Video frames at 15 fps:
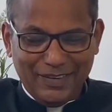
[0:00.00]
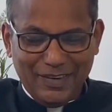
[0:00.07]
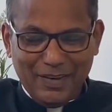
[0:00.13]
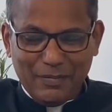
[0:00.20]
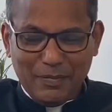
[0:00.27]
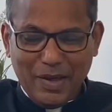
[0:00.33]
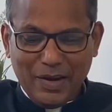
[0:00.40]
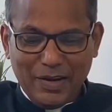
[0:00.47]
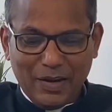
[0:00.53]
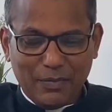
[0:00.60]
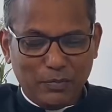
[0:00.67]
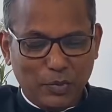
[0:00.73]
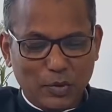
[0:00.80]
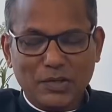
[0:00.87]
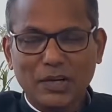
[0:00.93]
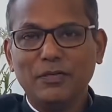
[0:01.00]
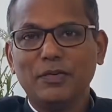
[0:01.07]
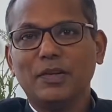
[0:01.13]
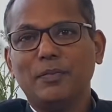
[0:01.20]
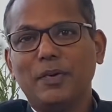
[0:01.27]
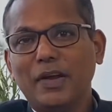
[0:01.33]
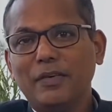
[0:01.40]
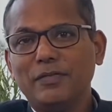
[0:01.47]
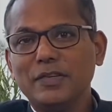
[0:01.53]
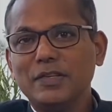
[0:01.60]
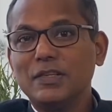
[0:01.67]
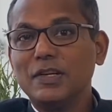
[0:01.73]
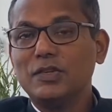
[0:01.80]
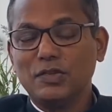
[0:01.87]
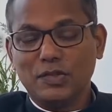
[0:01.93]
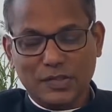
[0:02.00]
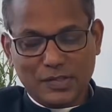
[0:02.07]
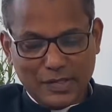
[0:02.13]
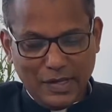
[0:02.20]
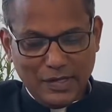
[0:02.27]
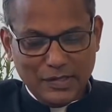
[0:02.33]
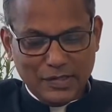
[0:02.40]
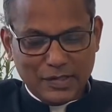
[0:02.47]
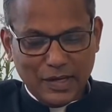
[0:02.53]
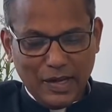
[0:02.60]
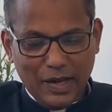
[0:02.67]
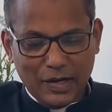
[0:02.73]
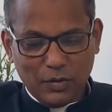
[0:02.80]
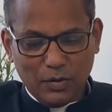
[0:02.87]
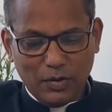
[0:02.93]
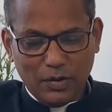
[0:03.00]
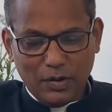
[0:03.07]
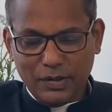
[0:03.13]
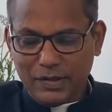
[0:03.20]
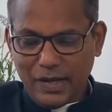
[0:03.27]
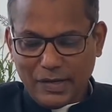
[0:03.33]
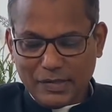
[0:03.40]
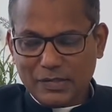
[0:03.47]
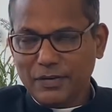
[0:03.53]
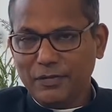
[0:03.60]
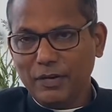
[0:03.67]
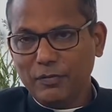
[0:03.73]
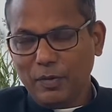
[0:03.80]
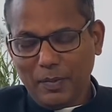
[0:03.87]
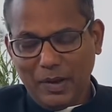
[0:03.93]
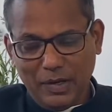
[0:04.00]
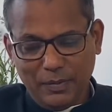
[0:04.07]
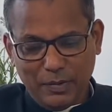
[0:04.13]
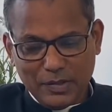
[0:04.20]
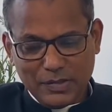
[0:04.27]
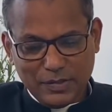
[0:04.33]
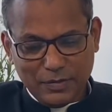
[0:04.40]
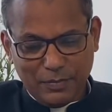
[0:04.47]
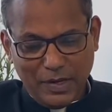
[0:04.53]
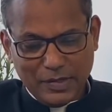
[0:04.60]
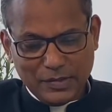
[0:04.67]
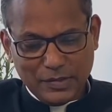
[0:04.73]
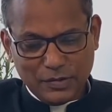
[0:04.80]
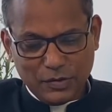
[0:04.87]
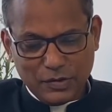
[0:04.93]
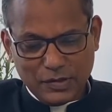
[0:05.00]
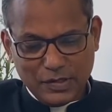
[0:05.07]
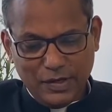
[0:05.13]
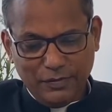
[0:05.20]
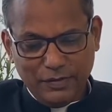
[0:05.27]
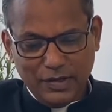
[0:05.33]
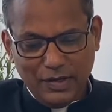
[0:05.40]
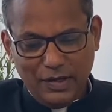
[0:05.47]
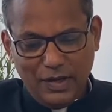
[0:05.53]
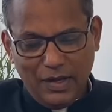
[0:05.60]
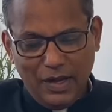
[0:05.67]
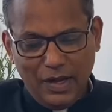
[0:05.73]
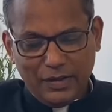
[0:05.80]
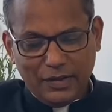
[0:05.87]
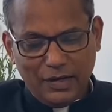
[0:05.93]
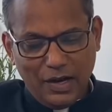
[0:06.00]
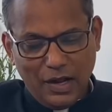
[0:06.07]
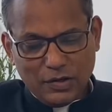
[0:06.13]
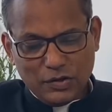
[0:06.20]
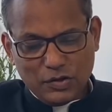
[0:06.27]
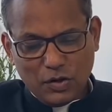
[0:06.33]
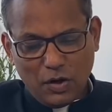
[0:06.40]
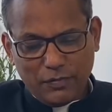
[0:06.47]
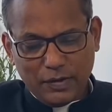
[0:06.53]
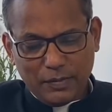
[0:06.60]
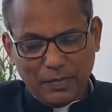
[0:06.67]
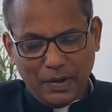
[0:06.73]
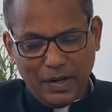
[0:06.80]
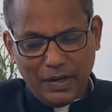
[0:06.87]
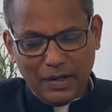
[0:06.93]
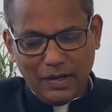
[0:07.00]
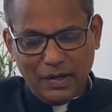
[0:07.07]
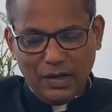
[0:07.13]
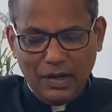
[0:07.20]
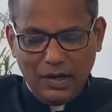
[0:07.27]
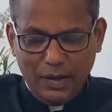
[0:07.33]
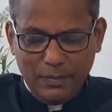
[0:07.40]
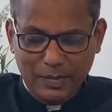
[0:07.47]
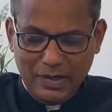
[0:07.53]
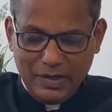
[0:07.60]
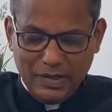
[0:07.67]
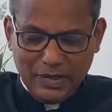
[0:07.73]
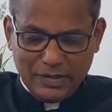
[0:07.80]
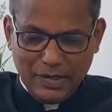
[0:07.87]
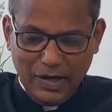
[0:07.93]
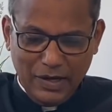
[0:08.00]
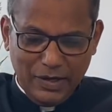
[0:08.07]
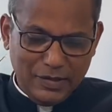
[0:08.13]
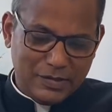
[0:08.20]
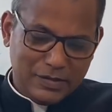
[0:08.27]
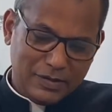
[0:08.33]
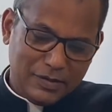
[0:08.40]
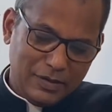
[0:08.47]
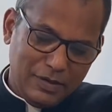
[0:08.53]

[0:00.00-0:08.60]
Mary Ann Porter for the breakfast that she sent, and in thanksgiving for many blessings received, and the lunch offered by Amina Dias,